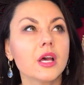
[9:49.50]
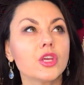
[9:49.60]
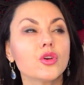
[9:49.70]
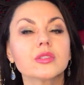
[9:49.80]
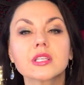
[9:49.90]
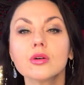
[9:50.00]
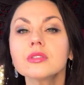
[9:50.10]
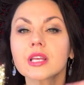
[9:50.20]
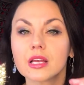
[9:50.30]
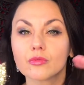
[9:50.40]
your
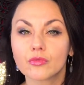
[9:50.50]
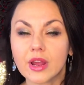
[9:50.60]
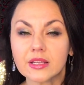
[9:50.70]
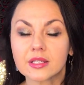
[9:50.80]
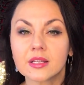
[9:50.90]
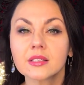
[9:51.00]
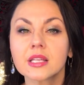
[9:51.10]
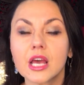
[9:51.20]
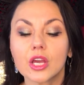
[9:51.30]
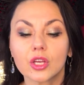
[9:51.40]
skills get raises,
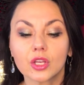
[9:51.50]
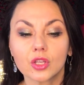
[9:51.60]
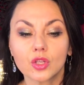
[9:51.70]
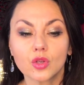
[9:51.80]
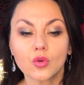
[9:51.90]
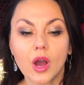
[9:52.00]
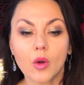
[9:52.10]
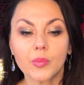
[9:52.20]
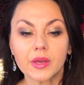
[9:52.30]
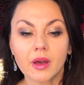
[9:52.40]
you
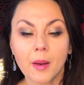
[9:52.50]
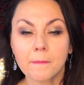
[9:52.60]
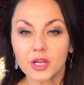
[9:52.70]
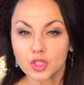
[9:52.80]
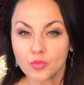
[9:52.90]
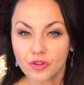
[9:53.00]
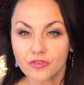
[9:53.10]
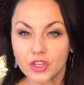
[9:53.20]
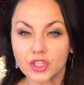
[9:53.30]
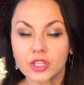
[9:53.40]
become much more
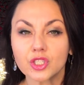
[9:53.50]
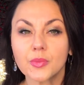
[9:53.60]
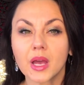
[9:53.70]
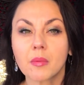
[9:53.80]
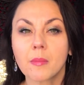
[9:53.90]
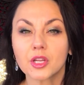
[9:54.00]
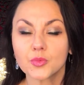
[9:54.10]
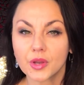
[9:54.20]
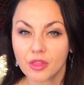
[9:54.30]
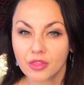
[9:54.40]
efficient, you become a
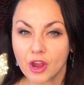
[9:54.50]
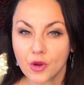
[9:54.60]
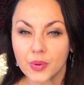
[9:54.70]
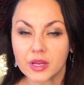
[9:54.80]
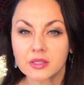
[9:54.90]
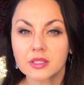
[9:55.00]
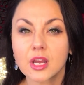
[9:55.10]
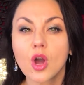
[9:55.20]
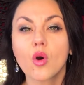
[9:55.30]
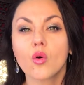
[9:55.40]
much better therapist
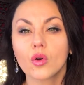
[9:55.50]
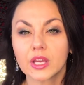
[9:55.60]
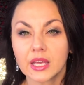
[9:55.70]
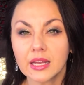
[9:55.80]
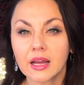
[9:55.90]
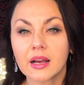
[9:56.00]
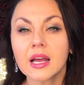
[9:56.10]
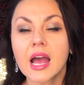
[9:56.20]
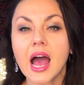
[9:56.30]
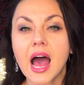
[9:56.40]
or healer,
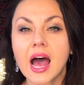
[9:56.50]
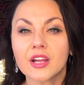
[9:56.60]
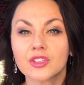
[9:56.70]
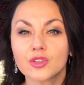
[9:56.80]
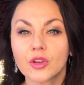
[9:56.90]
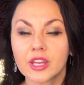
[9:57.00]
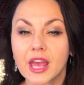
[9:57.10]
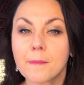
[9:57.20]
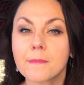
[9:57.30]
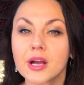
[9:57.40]
and you're going to
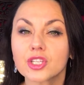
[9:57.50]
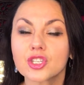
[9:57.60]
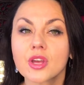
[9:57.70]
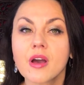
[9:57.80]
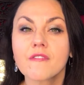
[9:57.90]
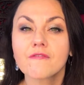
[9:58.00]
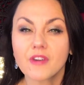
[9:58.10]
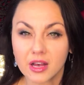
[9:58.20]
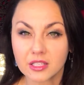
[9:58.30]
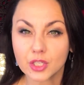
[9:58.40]
get much
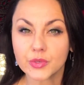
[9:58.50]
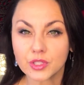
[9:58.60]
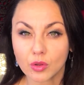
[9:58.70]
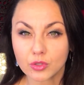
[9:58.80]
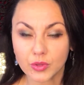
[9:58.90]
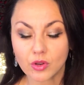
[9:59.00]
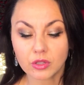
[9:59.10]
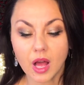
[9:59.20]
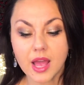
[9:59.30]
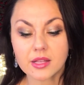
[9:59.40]
faster results with your
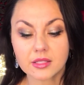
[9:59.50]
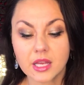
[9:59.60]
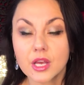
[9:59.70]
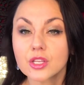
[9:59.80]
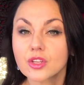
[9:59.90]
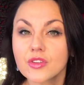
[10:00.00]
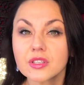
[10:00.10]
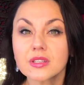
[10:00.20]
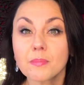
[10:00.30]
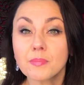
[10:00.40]
clients. So this
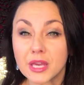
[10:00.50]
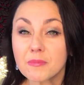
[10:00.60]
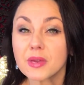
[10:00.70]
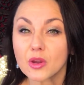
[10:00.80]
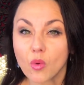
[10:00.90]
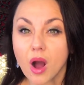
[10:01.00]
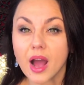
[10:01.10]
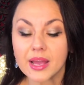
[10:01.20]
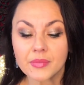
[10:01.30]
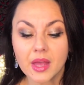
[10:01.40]
is a big
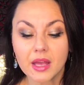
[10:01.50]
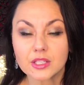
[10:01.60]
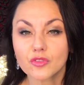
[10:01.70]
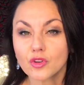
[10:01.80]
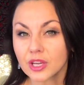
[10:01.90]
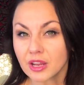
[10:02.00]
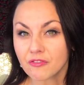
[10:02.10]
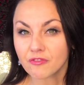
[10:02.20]
why. So if you're getting